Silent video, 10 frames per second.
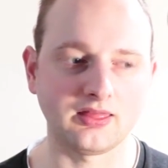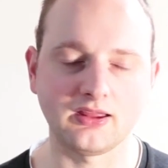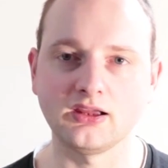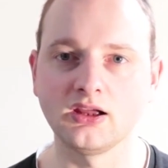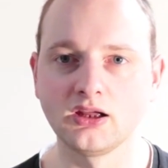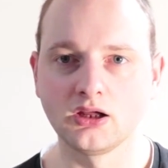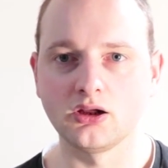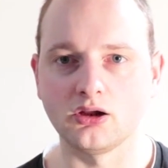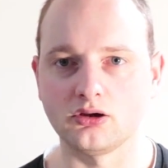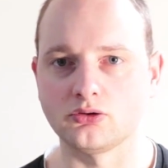I think
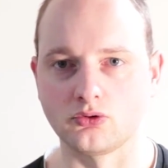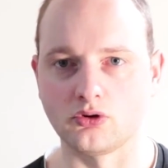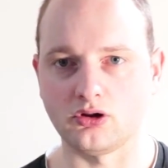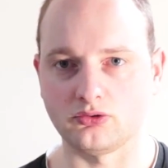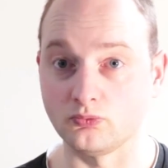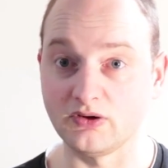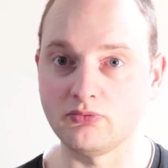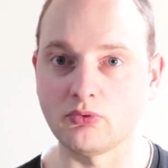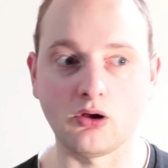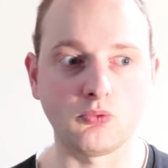Google does
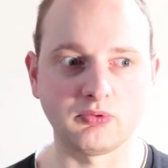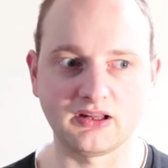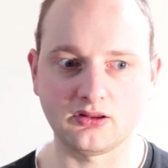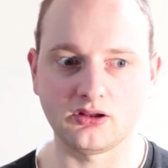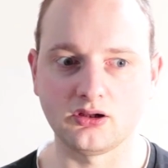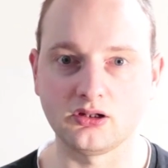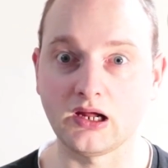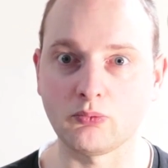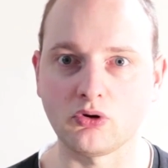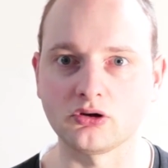really well with
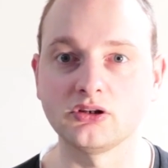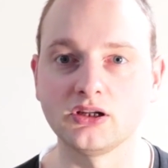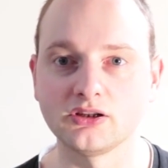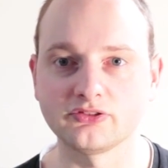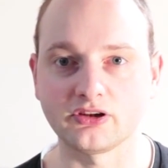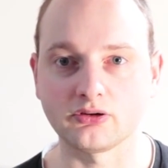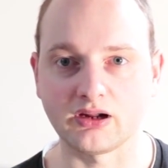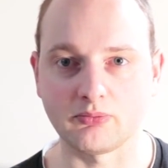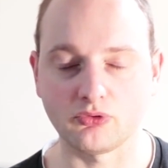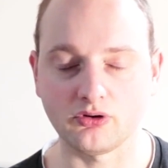their one single
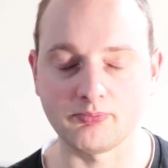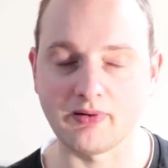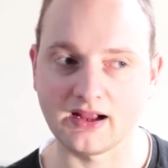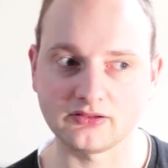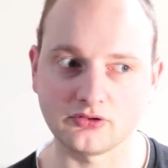camera on the back.